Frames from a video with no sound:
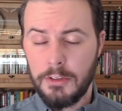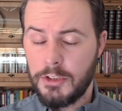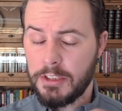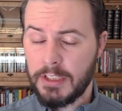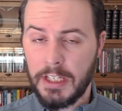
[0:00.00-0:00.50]

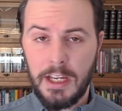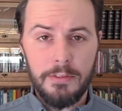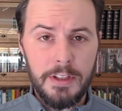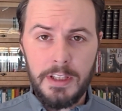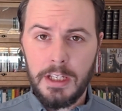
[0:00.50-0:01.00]
just like
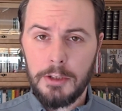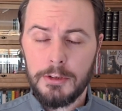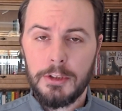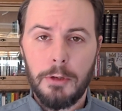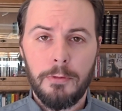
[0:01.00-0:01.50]
everything else
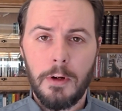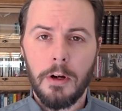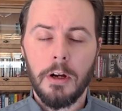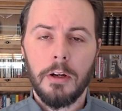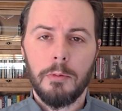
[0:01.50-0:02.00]
so
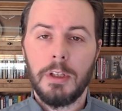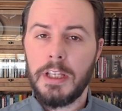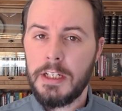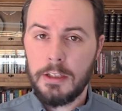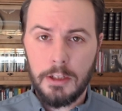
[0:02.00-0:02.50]
far
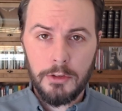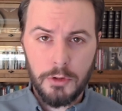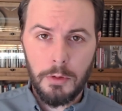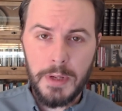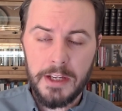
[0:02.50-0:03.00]
relating to
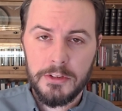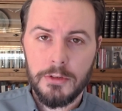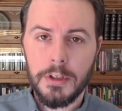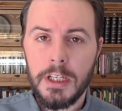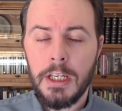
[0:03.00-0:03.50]
control
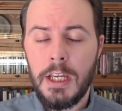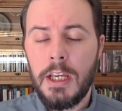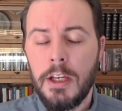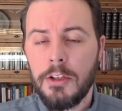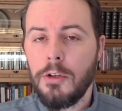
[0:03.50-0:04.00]
mastery,
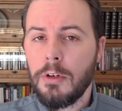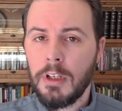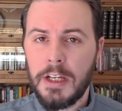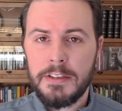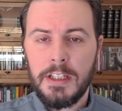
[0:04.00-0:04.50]

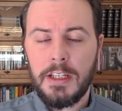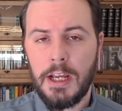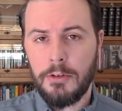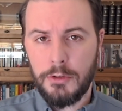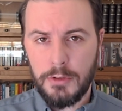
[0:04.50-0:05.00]
utilizing
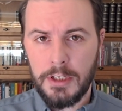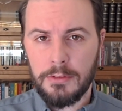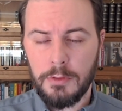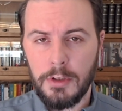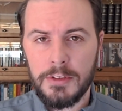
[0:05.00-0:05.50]

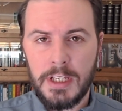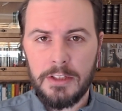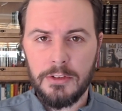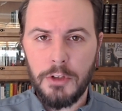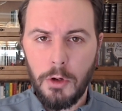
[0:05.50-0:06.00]
countertransference
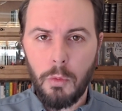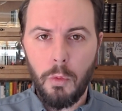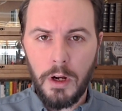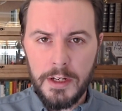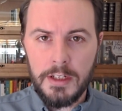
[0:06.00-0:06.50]
has no
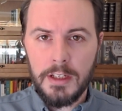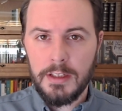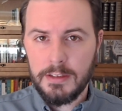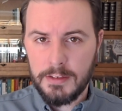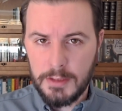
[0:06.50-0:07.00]
one
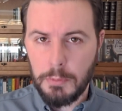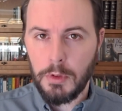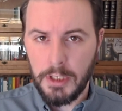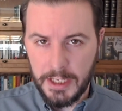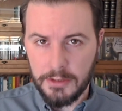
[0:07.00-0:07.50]

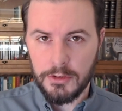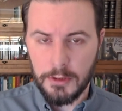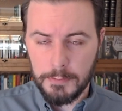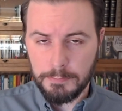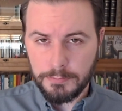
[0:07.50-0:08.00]
simple
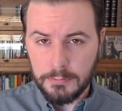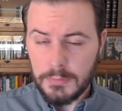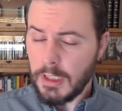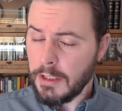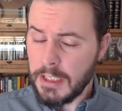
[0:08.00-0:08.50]
answer.
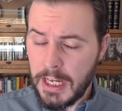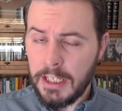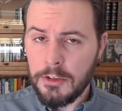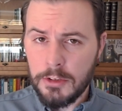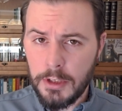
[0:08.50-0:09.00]
The
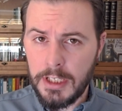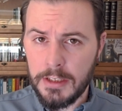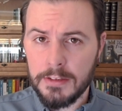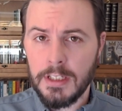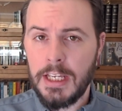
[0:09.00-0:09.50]
answer
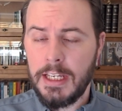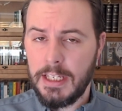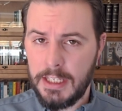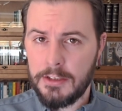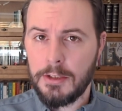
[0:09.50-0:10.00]
is
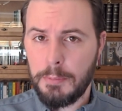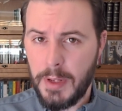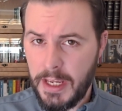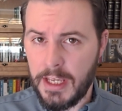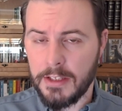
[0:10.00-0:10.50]
it
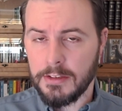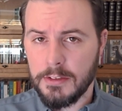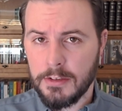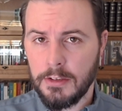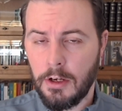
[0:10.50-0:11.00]

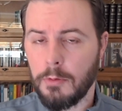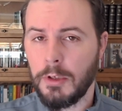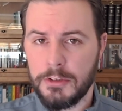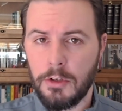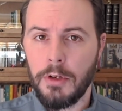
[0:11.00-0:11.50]
depends on
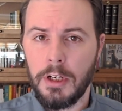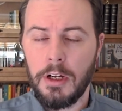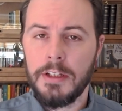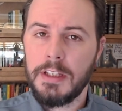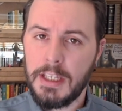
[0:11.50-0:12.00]
what's going
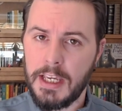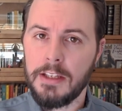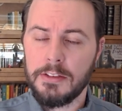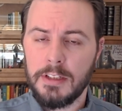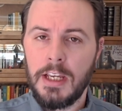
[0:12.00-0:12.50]
on in the
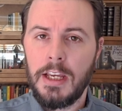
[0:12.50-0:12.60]
case